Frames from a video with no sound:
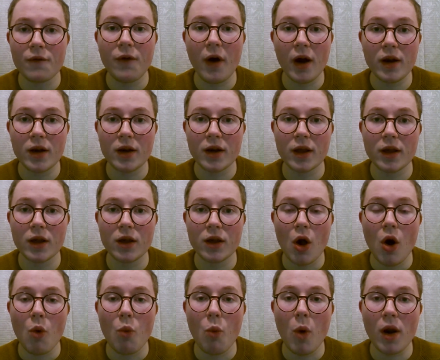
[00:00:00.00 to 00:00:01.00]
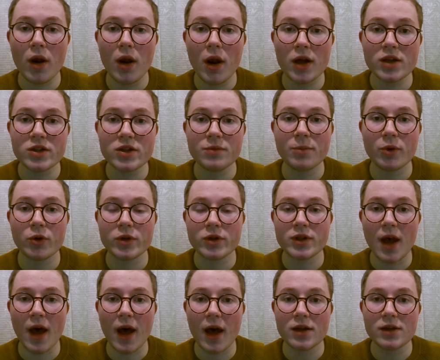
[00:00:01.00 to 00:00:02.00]
Finally, one last
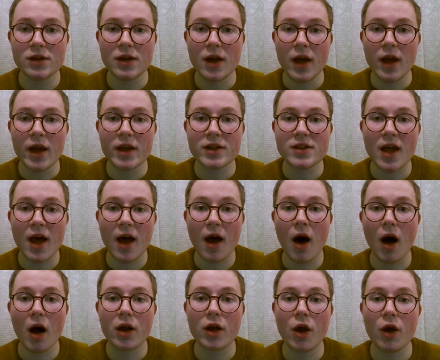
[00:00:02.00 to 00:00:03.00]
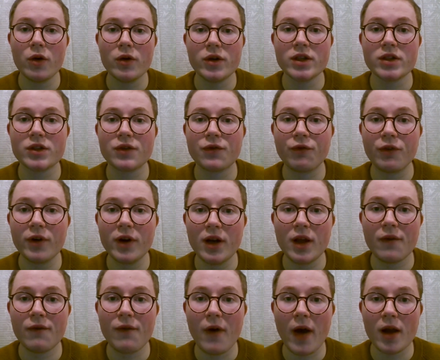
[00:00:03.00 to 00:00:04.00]
point to add is that our code is
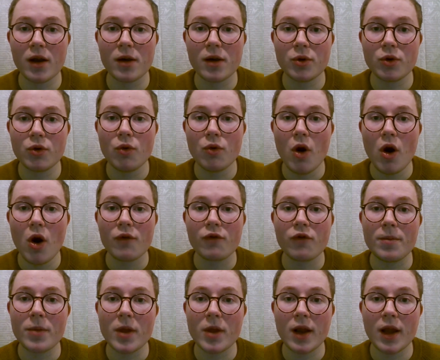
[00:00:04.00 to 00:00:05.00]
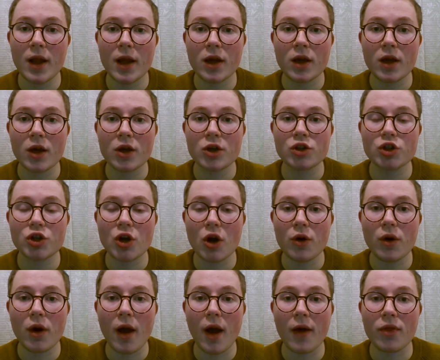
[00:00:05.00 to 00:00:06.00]
freely available from the link
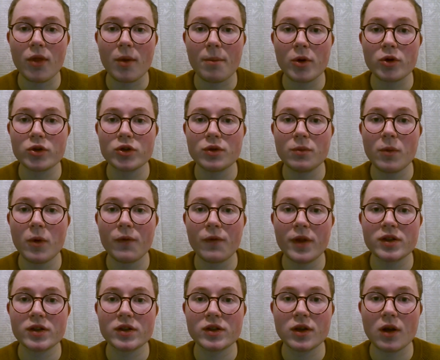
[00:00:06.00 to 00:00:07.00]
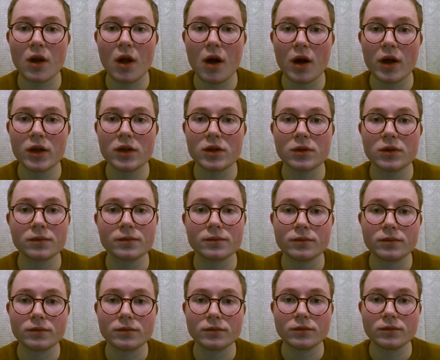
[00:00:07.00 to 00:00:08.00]
shown at the bottom of this slide.
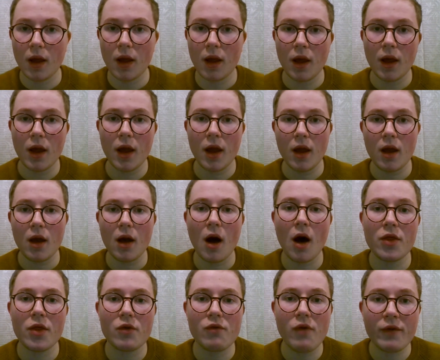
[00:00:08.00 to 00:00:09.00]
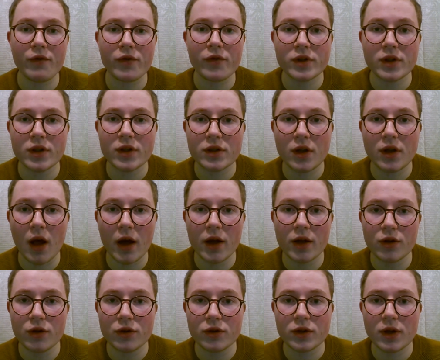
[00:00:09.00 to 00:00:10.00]
Here are the references I
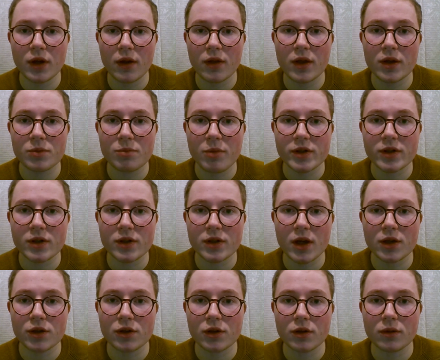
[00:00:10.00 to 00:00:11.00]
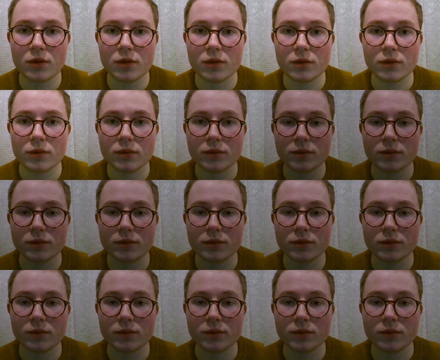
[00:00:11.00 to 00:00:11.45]
used in this presentation.